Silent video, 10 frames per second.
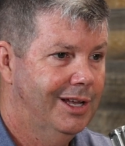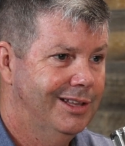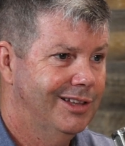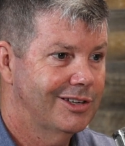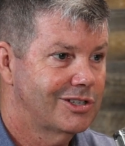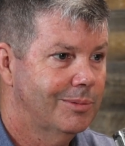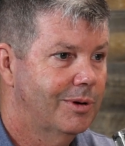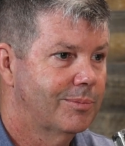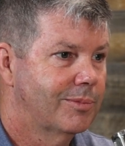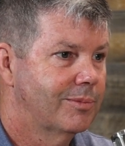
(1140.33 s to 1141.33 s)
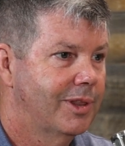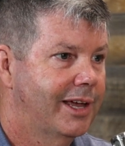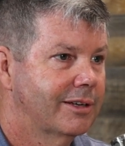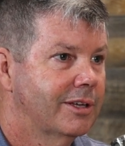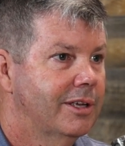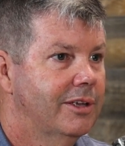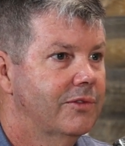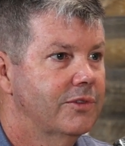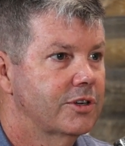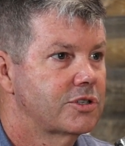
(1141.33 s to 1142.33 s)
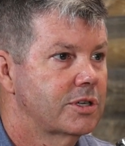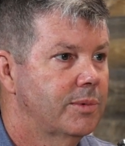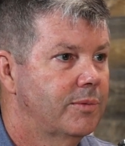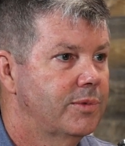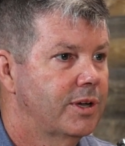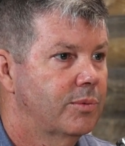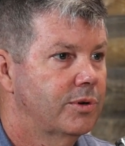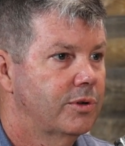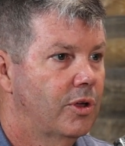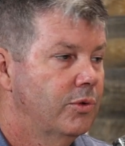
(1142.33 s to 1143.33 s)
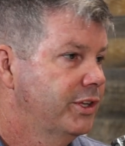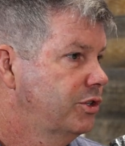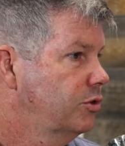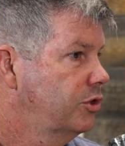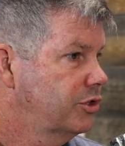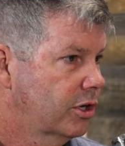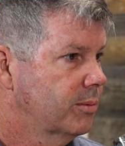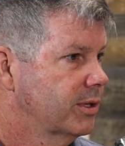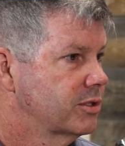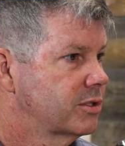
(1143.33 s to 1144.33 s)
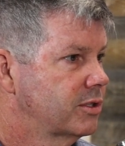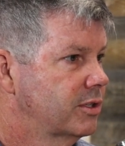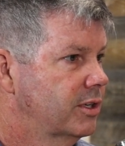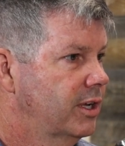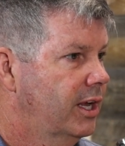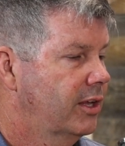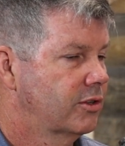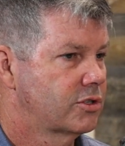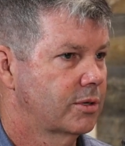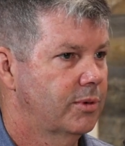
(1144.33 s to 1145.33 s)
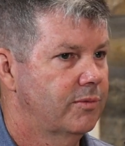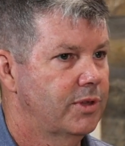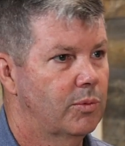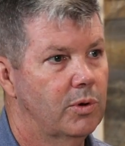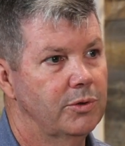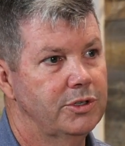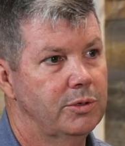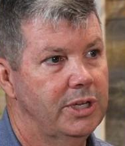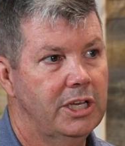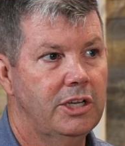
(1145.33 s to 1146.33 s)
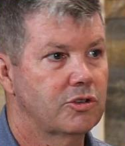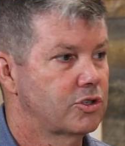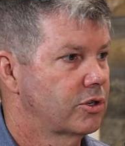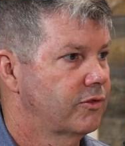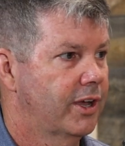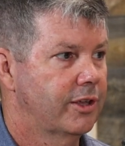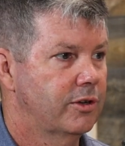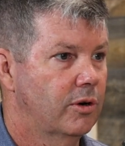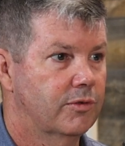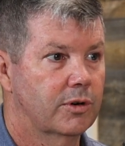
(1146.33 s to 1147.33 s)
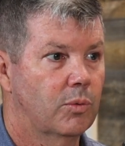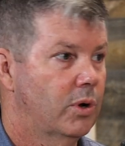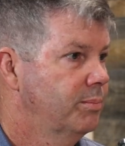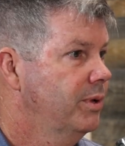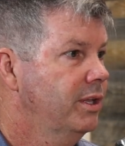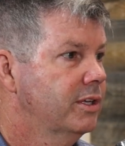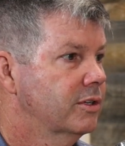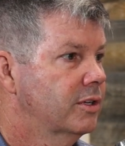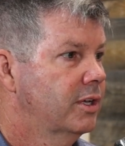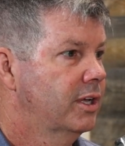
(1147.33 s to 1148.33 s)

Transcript: not some of them, there's some of them that will only do the turbines, and there's some of them that won't do any insured value over $1 million.